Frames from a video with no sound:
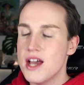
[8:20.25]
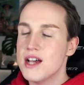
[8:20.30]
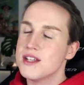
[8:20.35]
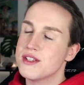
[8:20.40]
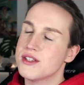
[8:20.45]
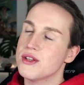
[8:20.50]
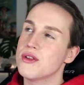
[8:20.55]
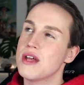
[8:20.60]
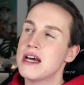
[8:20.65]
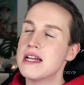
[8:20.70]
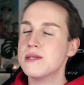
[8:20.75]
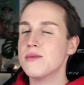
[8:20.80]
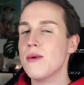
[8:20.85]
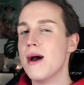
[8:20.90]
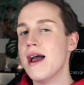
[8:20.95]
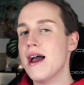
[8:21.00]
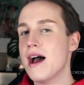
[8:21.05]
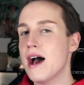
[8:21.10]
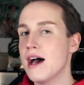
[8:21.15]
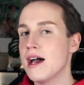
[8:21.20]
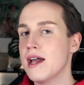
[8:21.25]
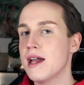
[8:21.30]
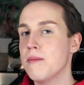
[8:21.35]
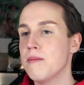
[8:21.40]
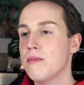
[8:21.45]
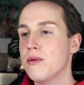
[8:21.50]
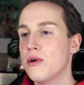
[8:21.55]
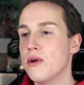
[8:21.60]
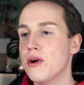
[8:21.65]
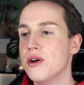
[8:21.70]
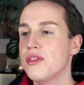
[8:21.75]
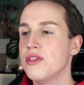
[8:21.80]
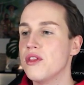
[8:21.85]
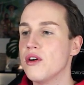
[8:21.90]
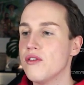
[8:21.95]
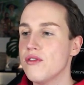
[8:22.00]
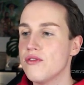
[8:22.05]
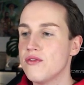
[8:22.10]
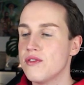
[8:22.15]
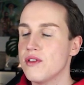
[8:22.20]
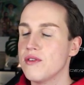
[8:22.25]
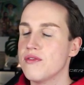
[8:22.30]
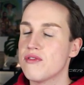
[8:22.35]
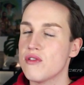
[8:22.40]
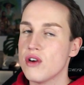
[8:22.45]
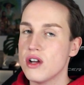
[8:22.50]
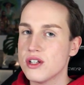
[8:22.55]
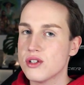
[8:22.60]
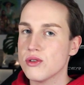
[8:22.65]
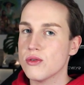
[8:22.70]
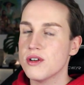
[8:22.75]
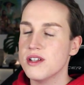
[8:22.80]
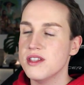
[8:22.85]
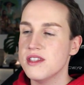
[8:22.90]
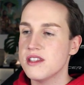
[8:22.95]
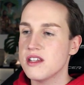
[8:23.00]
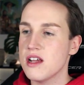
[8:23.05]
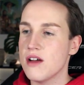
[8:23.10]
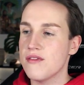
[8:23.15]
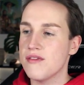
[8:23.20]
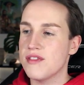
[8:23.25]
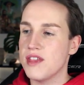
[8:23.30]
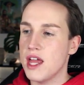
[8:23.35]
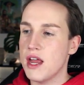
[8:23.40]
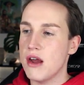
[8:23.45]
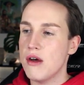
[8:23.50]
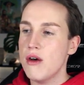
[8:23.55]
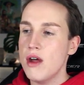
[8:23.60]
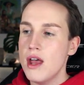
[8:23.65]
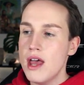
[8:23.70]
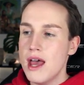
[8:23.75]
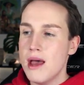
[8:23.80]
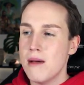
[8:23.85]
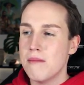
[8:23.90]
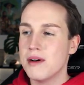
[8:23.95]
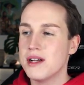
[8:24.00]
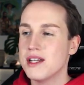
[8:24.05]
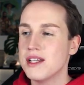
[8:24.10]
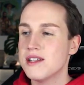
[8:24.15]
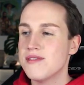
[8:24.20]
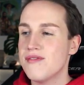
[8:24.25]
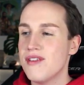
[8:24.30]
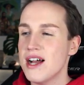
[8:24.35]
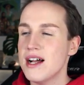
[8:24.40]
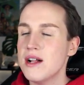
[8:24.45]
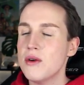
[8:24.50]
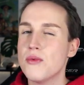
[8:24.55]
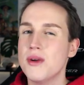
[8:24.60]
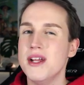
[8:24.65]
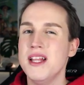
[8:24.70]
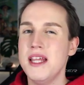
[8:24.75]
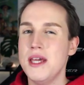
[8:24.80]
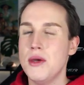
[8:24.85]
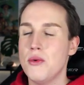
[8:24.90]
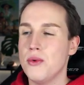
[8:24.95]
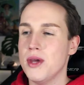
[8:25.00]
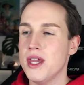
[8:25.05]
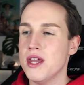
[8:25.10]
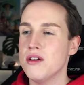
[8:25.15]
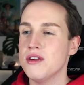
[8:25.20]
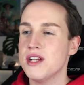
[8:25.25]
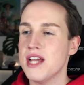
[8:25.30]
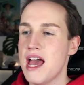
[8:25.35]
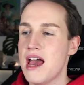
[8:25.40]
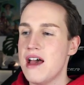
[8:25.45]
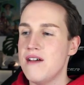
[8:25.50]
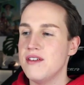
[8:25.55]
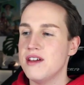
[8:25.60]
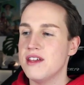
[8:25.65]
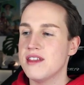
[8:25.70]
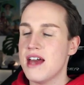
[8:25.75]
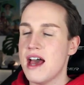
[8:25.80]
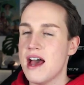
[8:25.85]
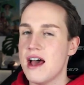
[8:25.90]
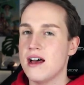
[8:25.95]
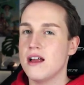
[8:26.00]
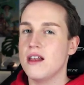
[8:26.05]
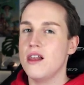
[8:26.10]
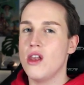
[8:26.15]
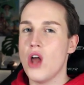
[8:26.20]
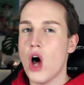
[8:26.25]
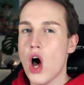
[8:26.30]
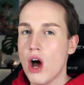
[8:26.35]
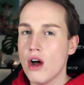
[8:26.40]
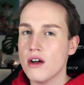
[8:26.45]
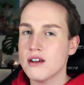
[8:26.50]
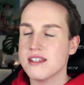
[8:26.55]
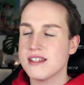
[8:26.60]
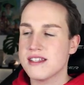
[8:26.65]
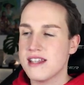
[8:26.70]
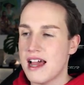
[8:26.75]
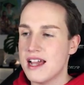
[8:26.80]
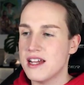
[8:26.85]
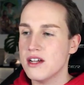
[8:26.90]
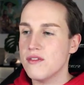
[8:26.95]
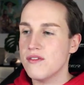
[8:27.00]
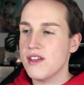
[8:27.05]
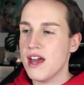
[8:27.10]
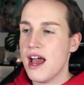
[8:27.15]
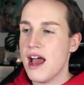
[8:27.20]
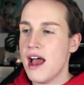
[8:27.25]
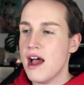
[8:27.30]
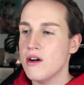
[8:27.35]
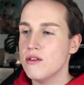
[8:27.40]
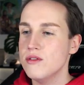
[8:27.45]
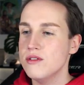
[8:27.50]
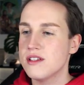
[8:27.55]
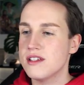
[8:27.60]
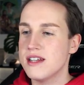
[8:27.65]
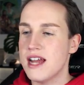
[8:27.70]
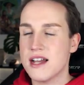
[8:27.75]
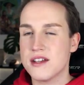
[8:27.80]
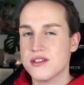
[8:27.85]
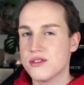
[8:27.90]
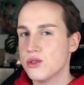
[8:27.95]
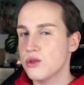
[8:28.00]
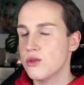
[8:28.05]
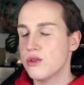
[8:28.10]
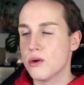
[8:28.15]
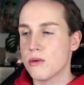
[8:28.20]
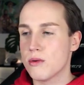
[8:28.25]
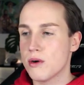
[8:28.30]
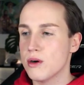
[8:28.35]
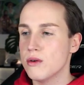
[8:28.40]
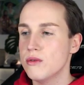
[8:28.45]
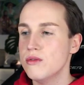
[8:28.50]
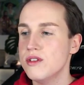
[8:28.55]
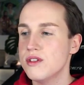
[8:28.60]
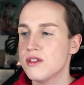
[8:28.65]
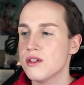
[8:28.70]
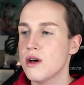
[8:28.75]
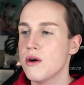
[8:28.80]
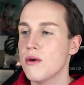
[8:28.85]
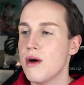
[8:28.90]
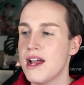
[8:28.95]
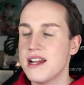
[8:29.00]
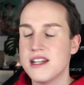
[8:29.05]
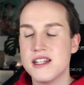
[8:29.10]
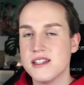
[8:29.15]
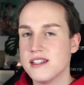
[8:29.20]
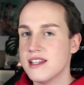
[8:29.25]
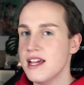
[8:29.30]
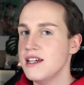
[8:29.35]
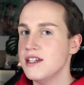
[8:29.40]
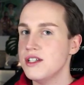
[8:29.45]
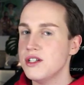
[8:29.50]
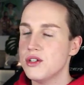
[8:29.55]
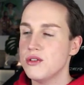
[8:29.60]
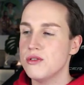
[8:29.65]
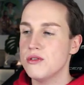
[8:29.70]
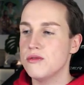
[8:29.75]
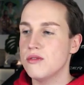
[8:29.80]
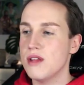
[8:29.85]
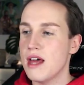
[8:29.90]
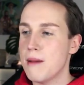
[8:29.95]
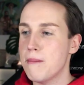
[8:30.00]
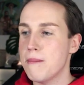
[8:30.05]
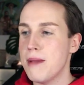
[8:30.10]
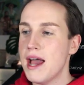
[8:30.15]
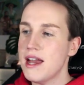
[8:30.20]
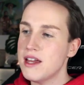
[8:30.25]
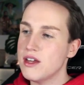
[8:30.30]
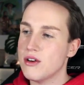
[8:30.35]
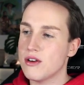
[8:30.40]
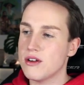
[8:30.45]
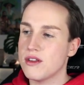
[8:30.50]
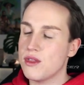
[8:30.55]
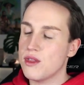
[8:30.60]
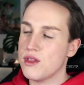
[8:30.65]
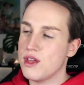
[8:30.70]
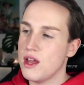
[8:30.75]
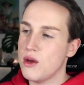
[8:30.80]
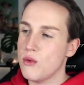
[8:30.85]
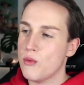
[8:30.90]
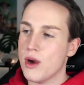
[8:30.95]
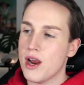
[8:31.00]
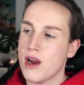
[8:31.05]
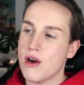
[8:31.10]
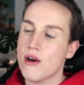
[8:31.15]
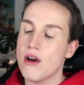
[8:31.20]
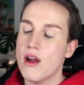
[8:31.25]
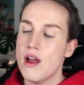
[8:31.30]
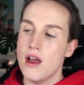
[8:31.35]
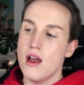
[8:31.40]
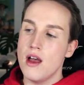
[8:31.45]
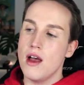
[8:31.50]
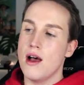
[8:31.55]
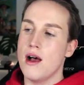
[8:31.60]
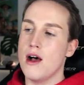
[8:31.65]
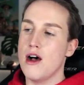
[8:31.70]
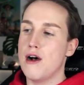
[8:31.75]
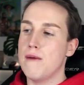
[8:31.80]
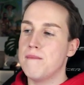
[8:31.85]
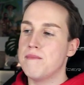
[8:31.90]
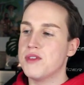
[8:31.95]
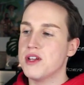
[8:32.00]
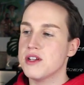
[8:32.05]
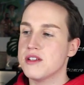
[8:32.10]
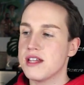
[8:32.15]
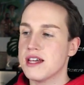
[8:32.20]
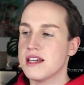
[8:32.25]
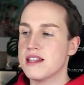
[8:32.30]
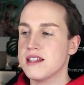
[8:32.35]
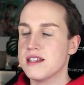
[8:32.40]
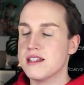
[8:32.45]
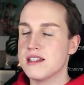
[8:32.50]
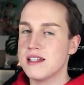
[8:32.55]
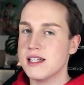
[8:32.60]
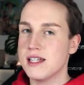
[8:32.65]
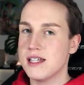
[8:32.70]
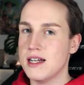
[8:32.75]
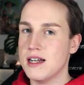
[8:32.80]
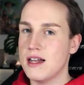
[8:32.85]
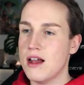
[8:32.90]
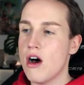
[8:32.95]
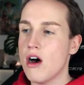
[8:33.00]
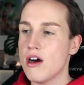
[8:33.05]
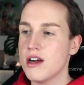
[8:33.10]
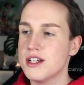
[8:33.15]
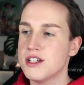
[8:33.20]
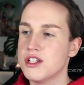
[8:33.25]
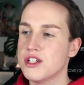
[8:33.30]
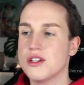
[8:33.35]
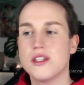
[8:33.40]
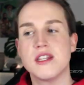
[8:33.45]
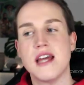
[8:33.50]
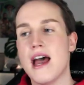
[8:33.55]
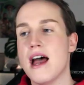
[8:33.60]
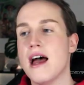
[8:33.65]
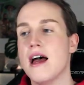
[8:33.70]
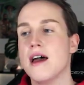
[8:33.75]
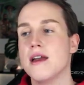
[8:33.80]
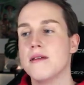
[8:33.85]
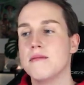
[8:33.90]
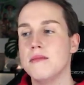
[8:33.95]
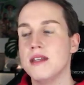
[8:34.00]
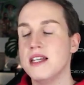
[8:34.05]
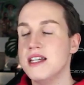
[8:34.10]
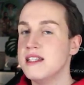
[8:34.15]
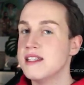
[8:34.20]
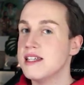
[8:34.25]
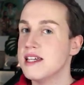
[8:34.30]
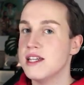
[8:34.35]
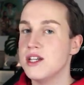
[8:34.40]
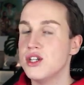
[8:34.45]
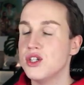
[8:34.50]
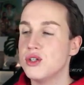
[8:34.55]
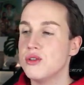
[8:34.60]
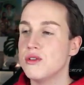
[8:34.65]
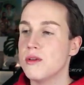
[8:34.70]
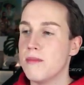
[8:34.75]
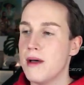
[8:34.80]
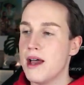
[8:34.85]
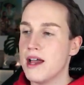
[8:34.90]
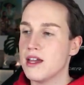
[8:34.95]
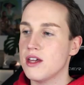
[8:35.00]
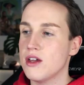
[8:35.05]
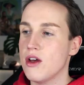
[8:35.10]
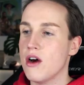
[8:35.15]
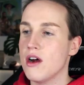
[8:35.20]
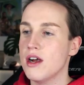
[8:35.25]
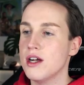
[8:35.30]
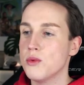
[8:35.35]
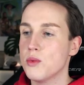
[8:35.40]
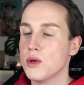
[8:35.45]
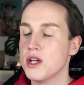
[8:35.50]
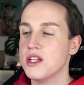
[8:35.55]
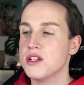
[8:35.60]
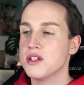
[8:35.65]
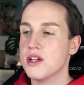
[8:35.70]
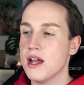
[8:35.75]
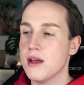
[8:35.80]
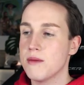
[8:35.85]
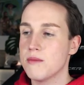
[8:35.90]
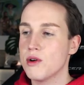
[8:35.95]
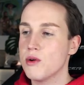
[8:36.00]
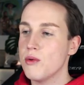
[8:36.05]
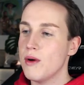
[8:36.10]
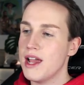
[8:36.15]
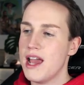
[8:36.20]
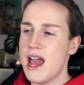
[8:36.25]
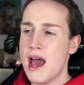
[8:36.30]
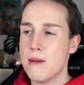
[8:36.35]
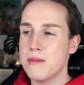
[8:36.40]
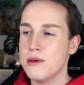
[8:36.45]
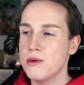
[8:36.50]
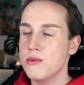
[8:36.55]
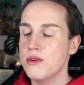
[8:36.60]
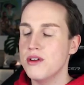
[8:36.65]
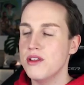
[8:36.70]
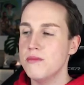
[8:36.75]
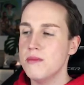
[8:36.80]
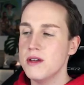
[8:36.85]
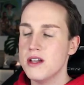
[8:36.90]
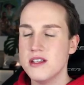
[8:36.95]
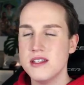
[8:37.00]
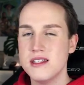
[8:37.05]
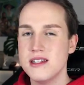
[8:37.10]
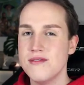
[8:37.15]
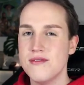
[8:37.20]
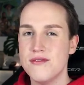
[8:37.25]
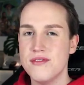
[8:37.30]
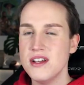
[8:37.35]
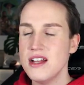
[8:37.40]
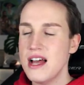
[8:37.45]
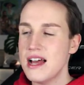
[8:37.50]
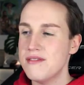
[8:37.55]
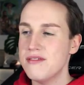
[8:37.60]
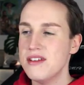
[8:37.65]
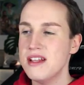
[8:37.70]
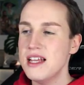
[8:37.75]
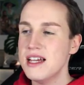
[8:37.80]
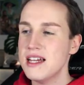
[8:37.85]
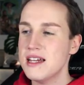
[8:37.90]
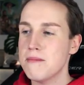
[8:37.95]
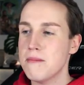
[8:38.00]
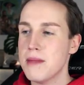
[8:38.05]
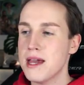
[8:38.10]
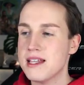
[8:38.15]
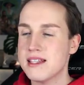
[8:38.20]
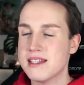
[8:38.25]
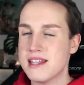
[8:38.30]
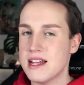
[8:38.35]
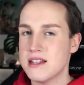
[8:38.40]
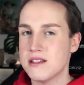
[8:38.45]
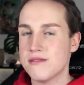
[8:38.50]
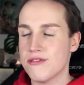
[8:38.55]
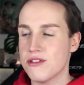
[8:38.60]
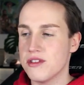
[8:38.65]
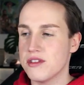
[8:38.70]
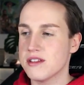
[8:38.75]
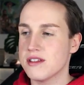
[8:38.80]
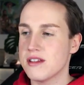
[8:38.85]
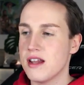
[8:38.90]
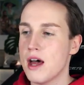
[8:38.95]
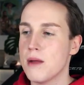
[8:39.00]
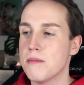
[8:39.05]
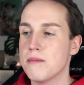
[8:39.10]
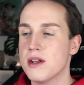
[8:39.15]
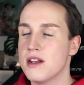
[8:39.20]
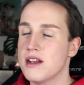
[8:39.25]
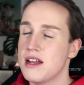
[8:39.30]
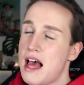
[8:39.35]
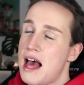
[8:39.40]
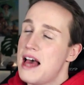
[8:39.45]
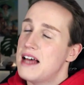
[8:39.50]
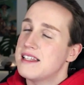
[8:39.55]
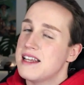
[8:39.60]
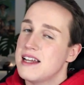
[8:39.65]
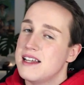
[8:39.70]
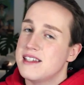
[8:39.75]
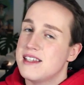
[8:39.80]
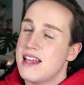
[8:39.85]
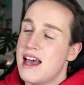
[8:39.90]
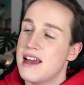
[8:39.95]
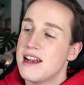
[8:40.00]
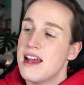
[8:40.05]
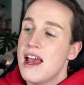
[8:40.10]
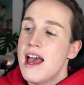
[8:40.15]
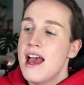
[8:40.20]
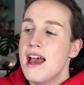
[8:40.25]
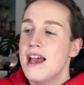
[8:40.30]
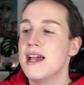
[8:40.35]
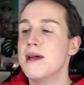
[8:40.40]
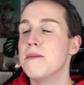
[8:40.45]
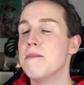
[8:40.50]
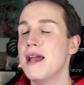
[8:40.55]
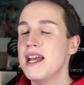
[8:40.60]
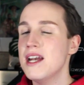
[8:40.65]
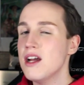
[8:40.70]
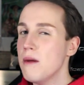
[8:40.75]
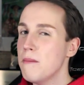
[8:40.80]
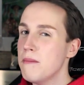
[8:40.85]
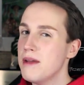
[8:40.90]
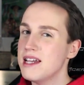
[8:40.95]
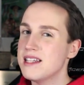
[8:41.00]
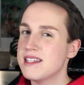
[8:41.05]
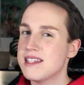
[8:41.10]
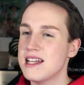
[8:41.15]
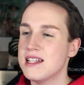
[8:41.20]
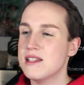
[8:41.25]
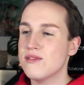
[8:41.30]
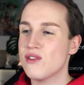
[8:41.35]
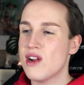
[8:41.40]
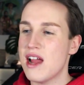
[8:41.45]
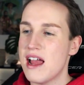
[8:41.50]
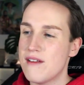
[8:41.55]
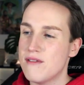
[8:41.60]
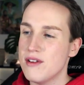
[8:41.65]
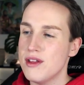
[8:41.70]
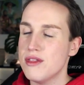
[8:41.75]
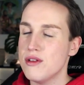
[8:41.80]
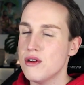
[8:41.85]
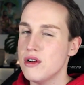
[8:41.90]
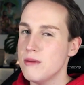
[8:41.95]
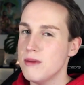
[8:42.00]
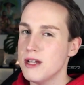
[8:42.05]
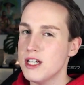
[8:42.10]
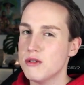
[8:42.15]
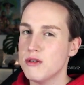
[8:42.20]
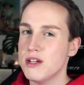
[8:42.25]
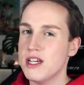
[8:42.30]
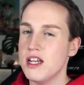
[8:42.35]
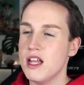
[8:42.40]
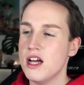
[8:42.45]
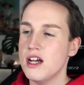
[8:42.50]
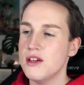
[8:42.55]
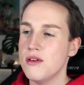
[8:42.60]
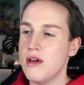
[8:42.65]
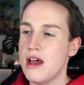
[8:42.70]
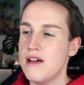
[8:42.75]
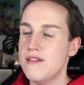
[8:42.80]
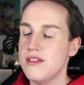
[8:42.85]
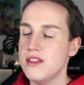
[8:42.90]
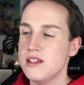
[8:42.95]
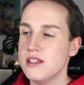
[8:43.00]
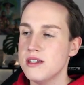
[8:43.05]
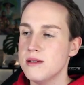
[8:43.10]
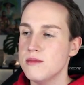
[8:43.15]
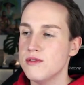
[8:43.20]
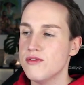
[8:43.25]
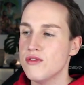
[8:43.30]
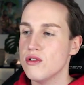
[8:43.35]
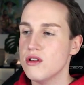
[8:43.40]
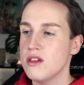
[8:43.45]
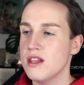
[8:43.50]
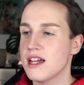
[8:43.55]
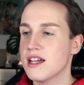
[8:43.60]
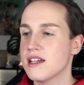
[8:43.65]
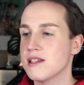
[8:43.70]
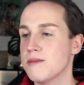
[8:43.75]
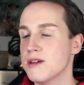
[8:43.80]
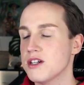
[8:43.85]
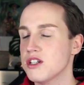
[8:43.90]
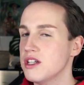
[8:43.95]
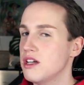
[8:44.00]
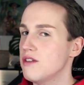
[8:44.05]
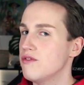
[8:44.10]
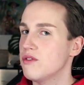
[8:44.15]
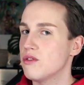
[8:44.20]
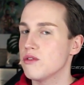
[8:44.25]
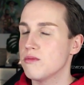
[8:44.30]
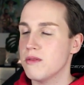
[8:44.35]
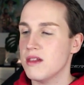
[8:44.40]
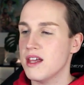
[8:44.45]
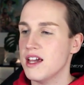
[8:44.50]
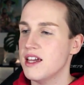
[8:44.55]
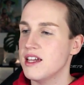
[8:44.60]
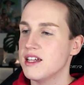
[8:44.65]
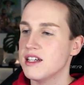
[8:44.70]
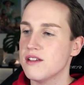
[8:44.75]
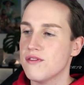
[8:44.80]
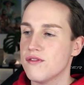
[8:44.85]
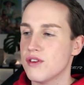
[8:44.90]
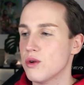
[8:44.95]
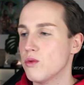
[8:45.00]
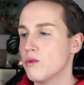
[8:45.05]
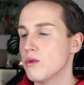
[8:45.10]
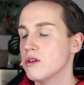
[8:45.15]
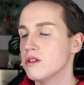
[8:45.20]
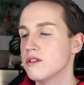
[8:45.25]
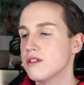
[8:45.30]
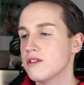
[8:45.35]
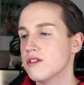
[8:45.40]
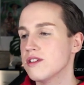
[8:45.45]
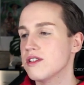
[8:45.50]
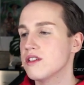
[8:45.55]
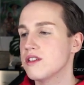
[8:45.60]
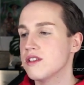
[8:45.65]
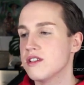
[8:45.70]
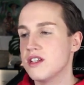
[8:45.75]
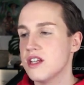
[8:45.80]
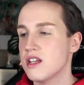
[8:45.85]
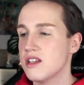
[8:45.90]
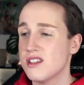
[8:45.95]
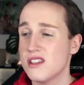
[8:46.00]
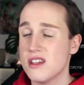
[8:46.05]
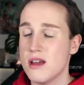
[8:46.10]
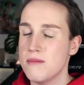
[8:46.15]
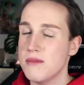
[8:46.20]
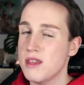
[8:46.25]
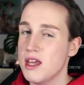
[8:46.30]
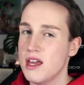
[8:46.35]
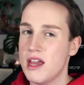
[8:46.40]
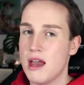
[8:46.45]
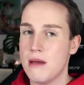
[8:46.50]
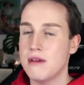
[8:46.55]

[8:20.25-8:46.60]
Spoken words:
So that's why I put the front door and stuff there. But it felt really weird having that long side of the house next to the road. So I decided to do that backyard thing where there's like this little arch that leads into the backyard, which I'm quite happy with, because I feel like it makes sense for this lot. But as I said, it may not make sense for every 30 by 20 lot you have in The Sims 4, like especially if you're playing in different worlds or something.